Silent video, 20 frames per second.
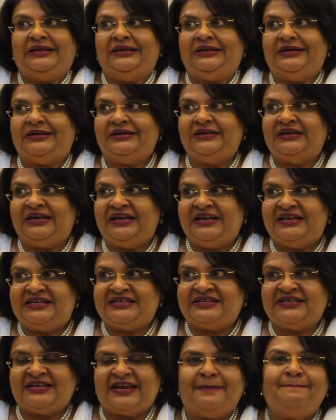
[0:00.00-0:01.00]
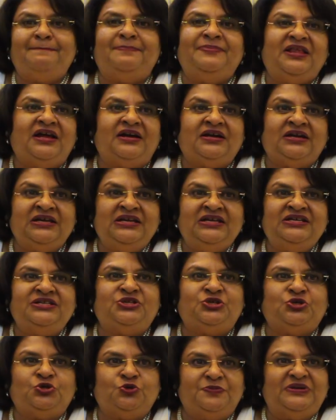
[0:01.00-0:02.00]
The step that
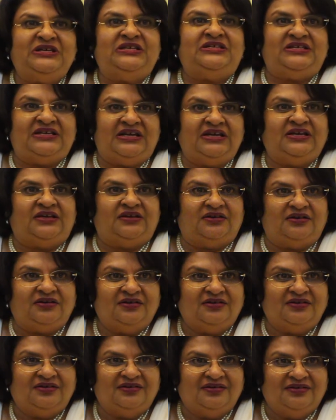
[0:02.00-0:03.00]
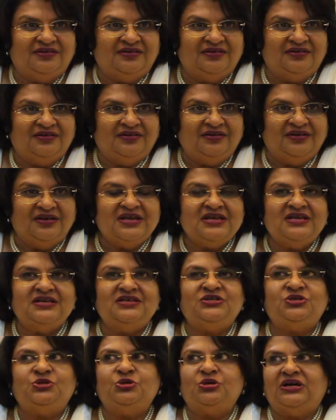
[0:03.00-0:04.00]
needs to be taken
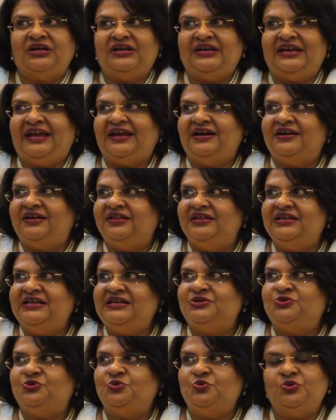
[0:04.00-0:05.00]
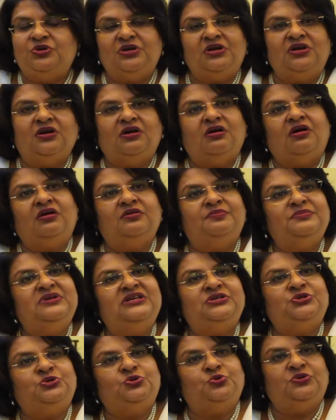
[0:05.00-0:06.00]
is to connect these rural
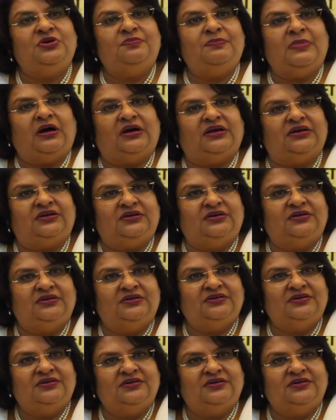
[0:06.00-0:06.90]
economies to the market.